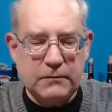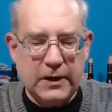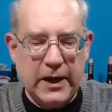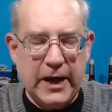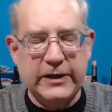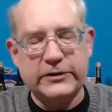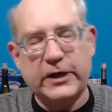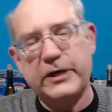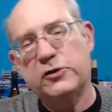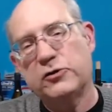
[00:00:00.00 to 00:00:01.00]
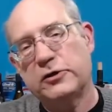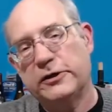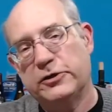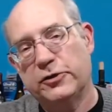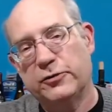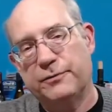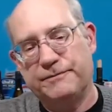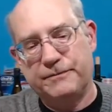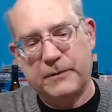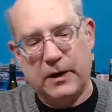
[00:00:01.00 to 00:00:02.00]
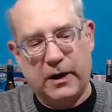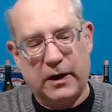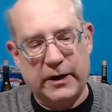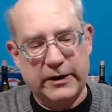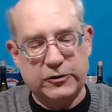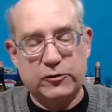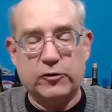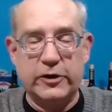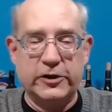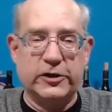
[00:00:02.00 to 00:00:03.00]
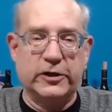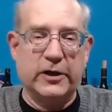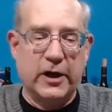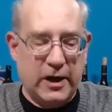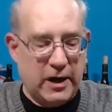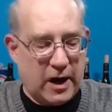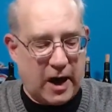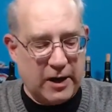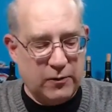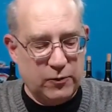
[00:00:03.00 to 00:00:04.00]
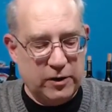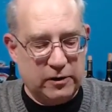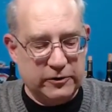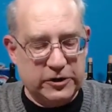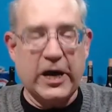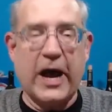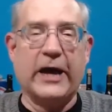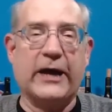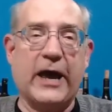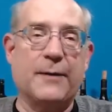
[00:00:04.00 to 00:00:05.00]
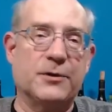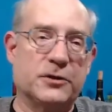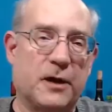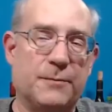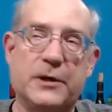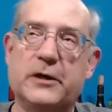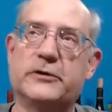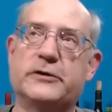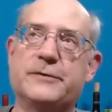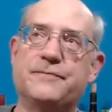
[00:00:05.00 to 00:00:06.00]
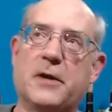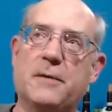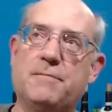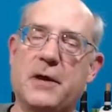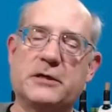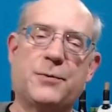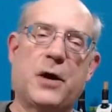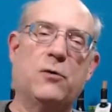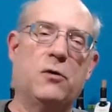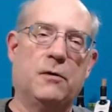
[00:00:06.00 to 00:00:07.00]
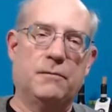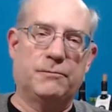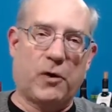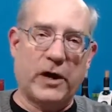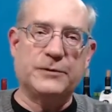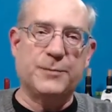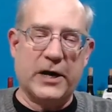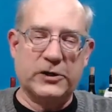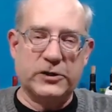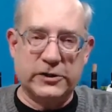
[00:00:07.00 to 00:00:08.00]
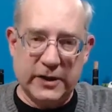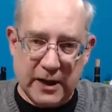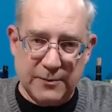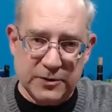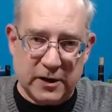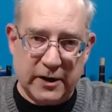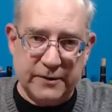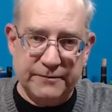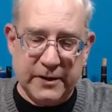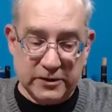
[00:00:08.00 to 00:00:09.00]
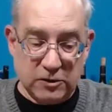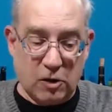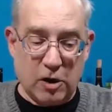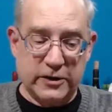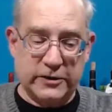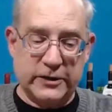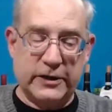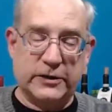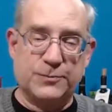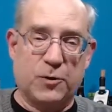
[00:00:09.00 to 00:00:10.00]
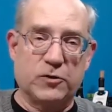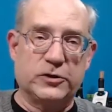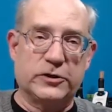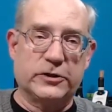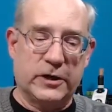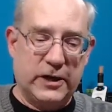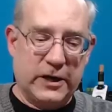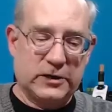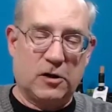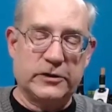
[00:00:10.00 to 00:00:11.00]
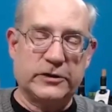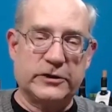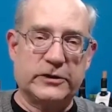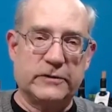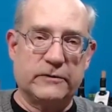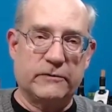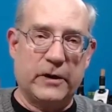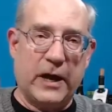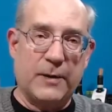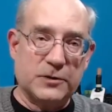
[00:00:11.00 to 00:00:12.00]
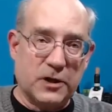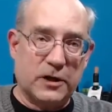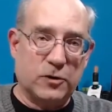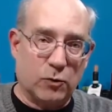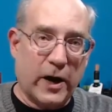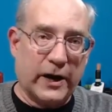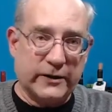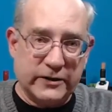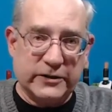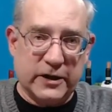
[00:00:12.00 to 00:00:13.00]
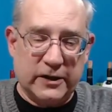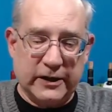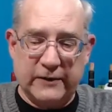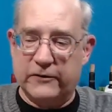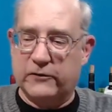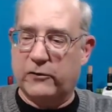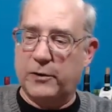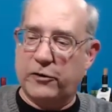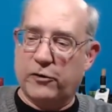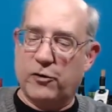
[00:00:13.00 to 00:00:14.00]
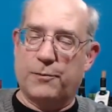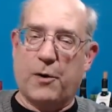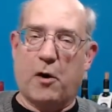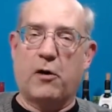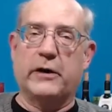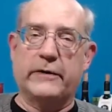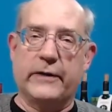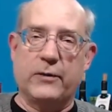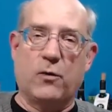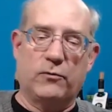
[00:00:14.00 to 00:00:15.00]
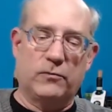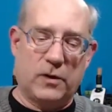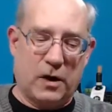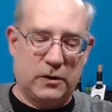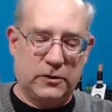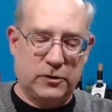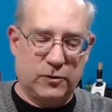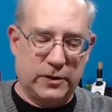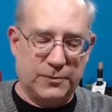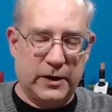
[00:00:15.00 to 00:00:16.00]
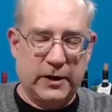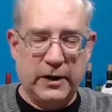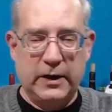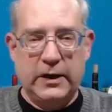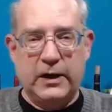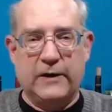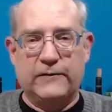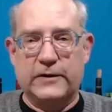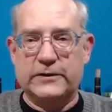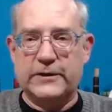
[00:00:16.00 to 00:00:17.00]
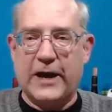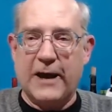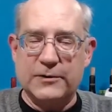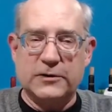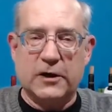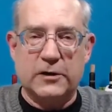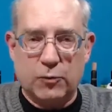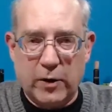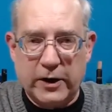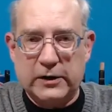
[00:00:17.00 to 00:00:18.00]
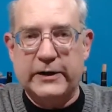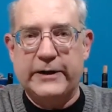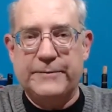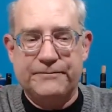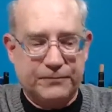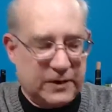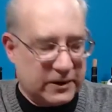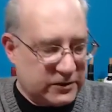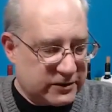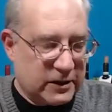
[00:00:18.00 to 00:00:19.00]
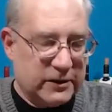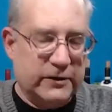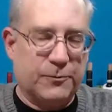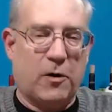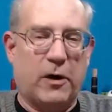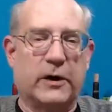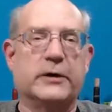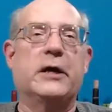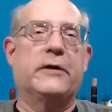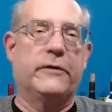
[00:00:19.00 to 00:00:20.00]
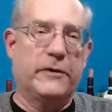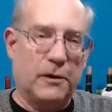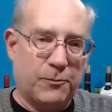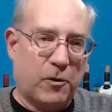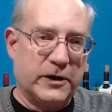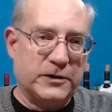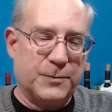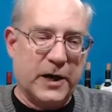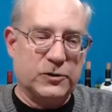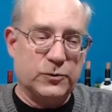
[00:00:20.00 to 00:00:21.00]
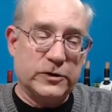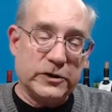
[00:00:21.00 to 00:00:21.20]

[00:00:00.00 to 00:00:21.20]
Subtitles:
and as I usually do, as a tradition, I will check Amazon because Best Buy will price match Amazon as long as it is purchased, as long as it's Amazon Direct that's selling it. If it's from a third party, they won't do it. But if it's Amazon directly that's selling the product, they'll price match, which is